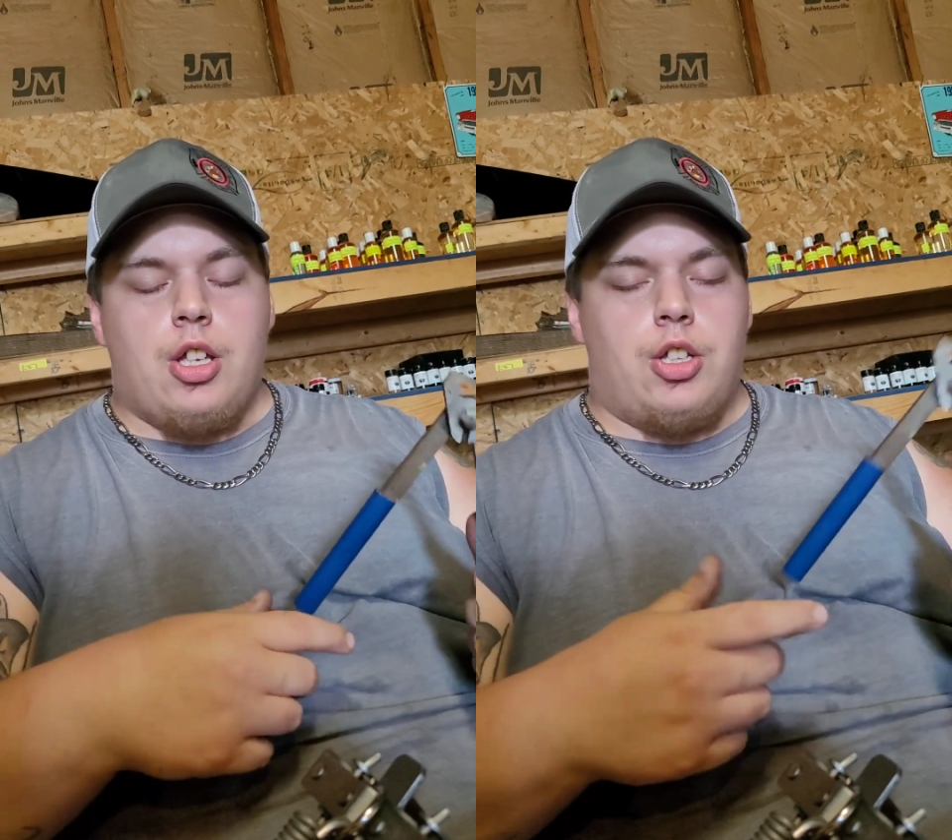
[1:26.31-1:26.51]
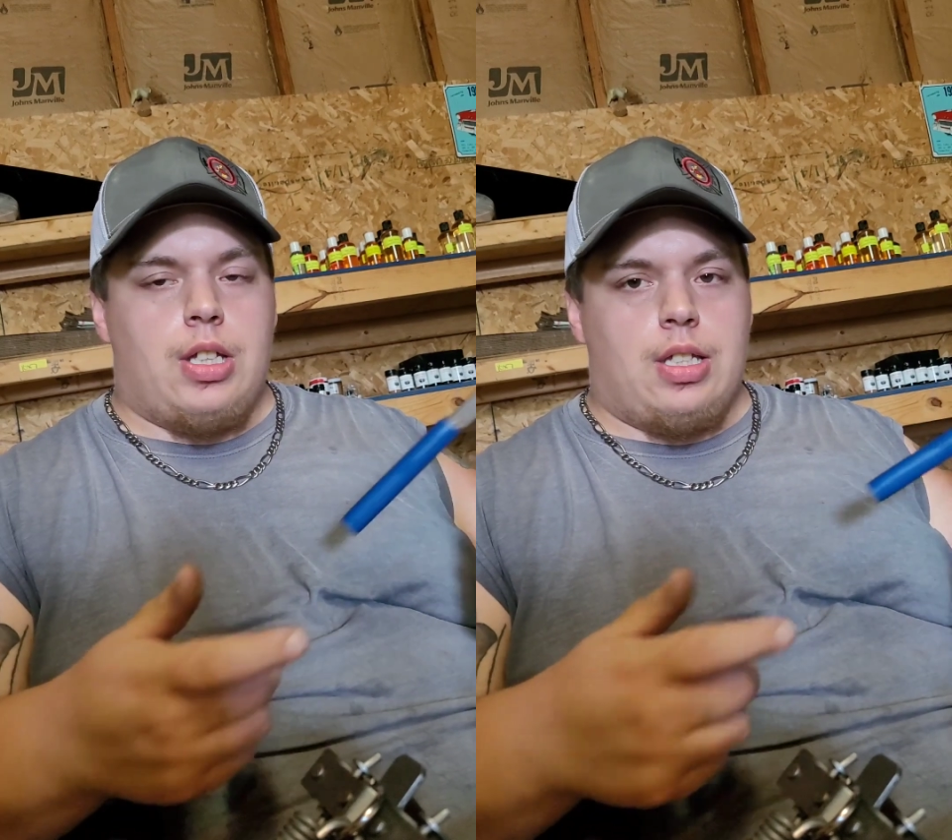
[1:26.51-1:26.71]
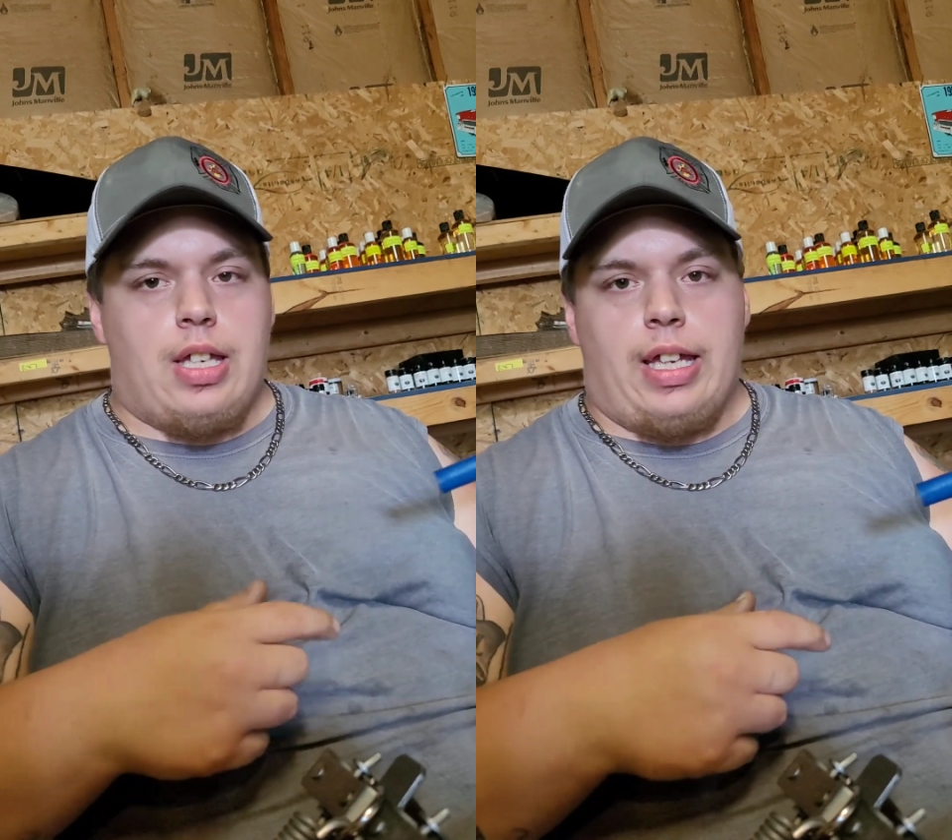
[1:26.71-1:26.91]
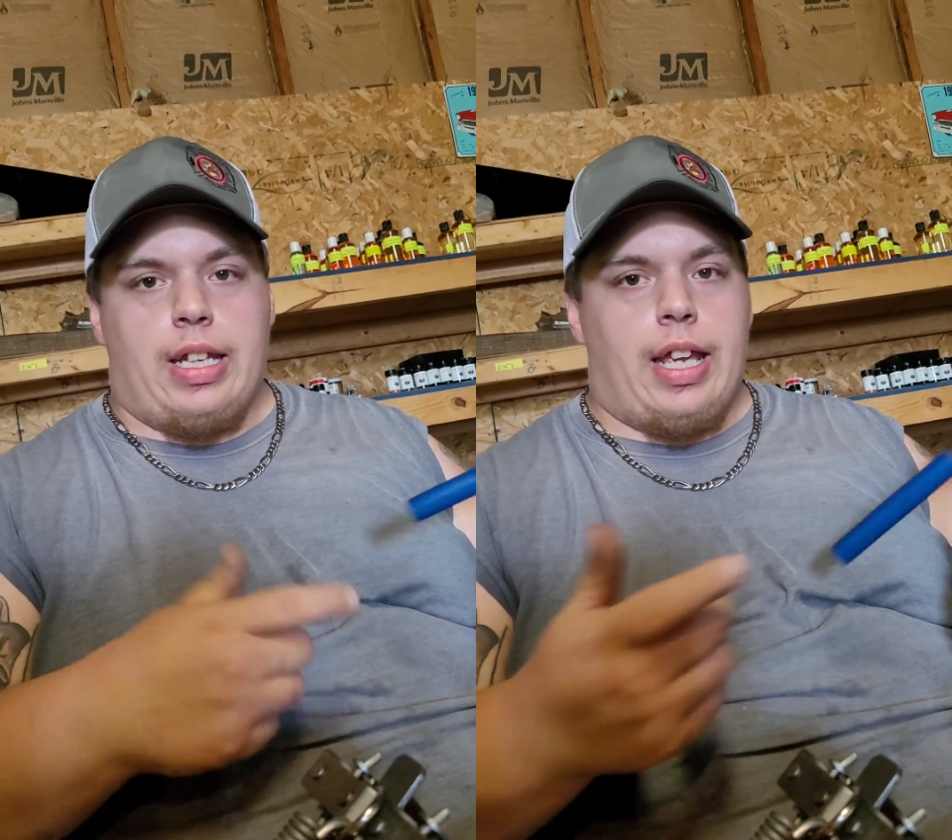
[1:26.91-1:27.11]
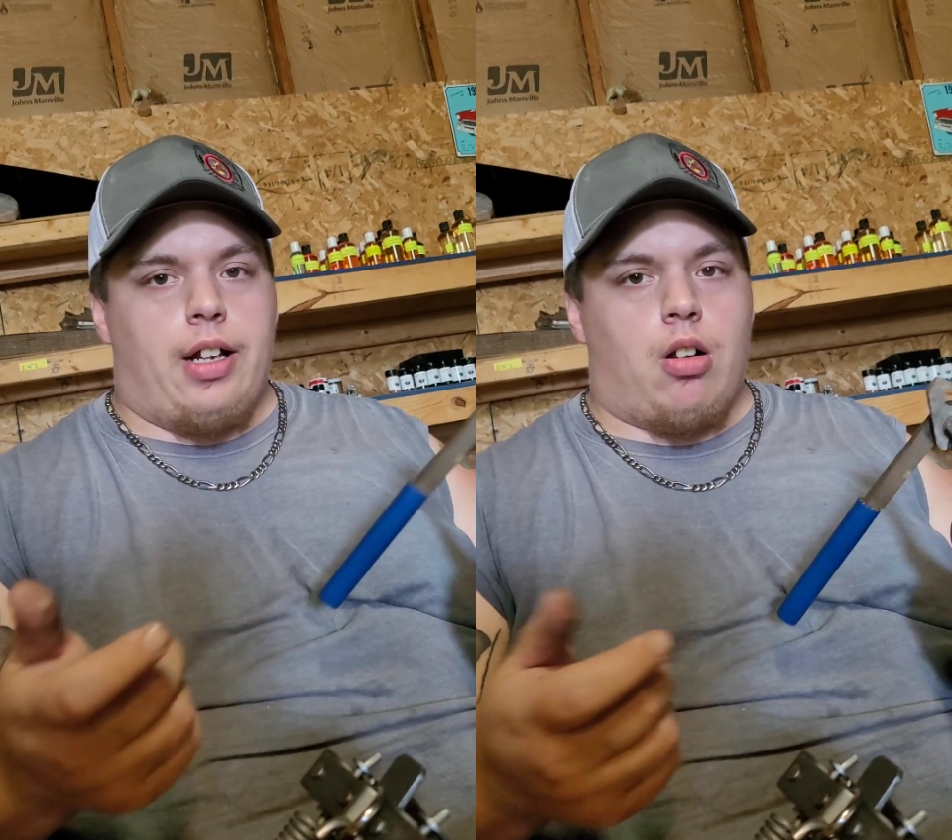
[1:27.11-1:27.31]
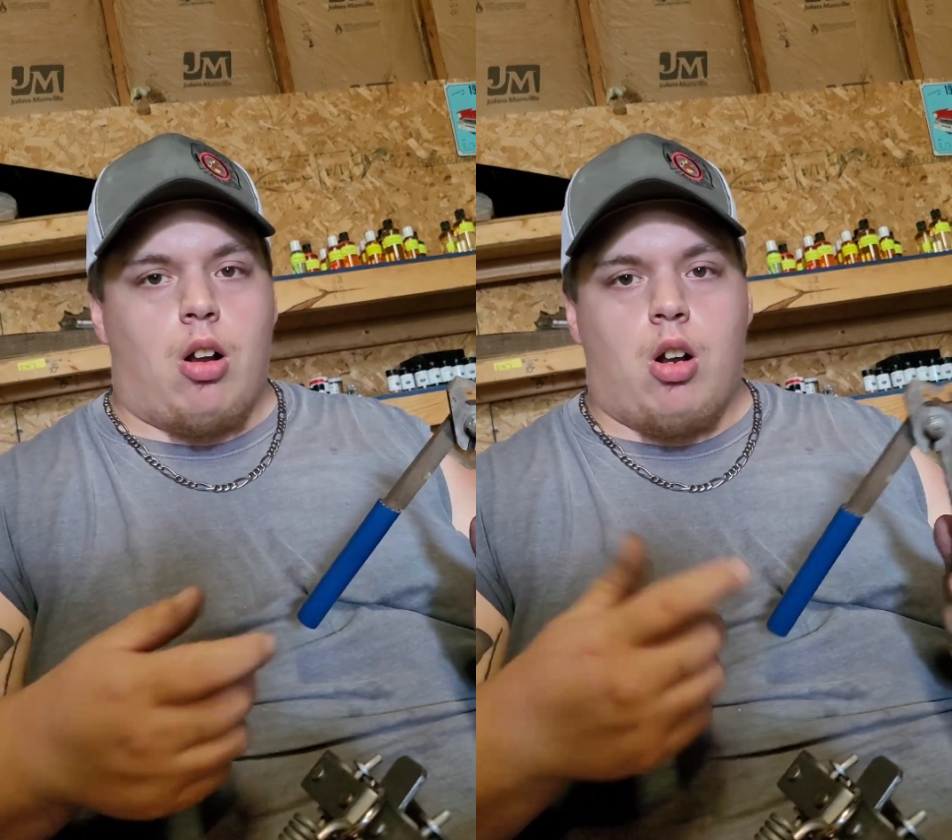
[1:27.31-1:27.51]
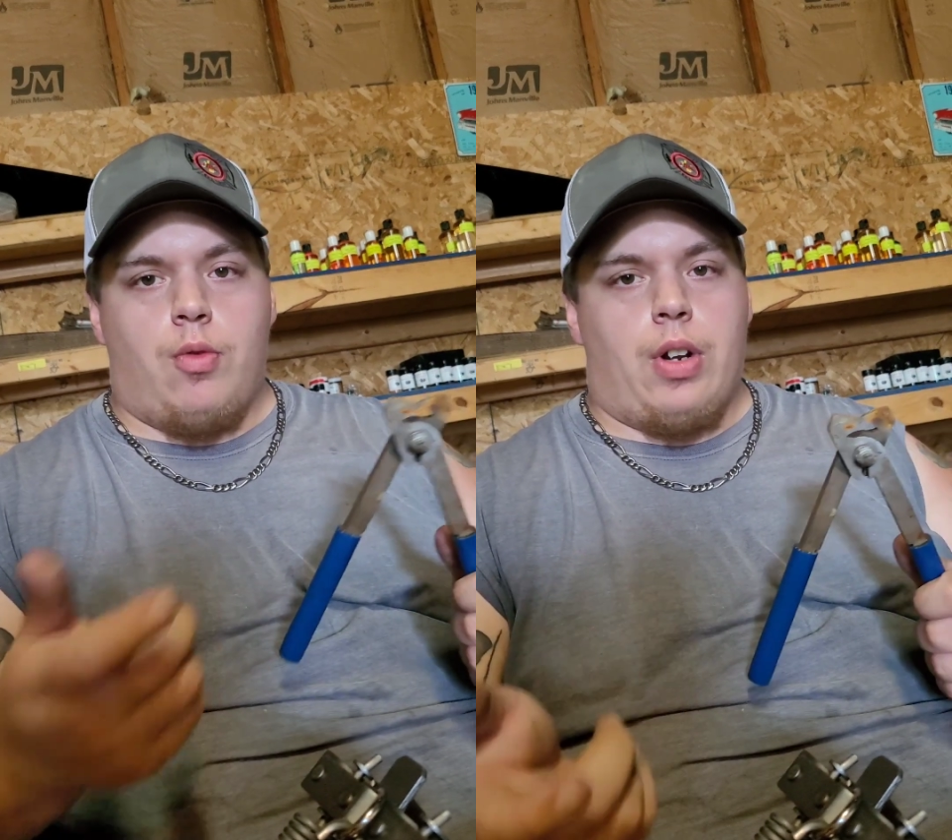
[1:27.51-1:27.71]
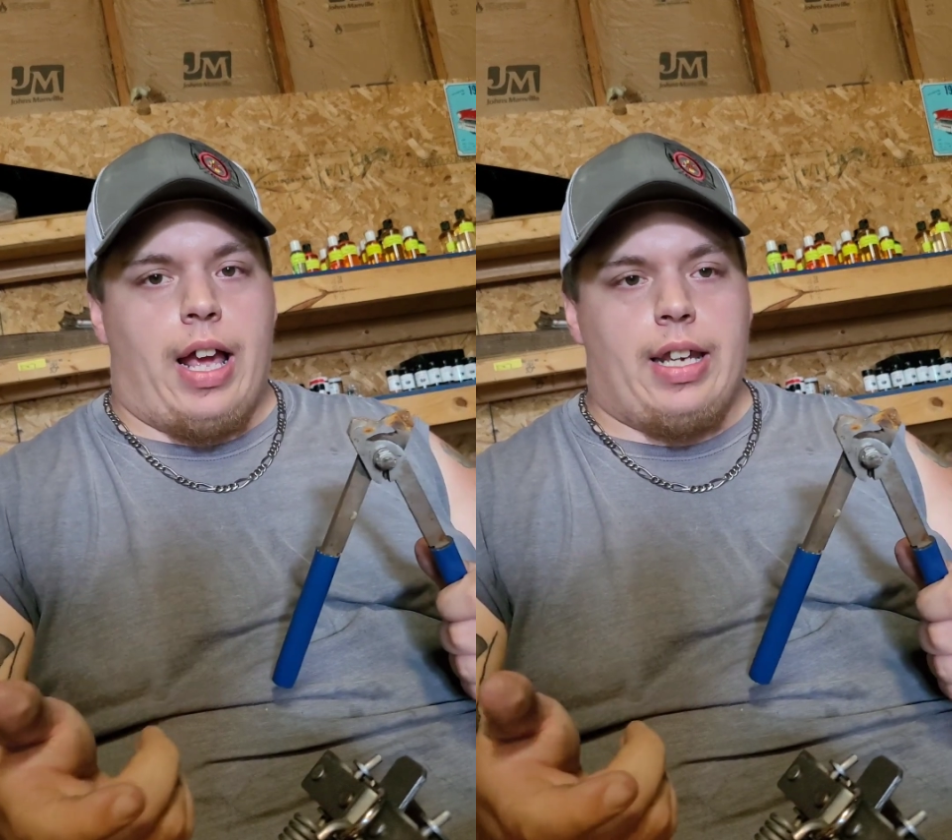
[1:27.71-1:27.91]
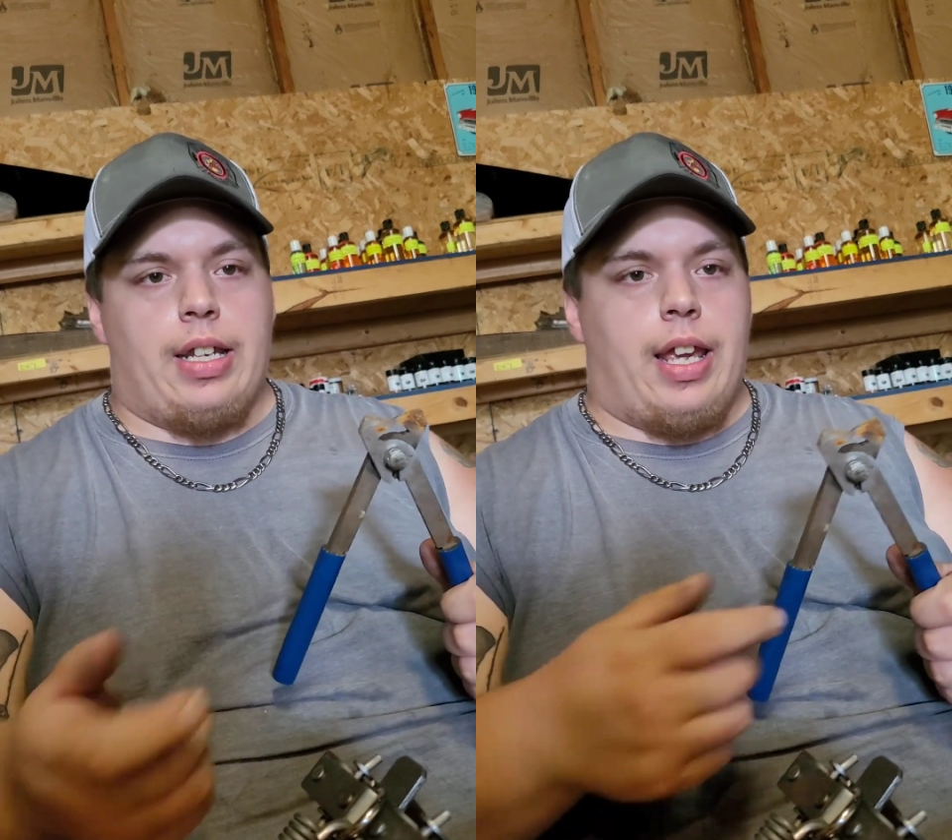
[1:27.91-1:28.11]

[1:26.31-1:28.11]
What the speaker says: you can take an anchor off or add an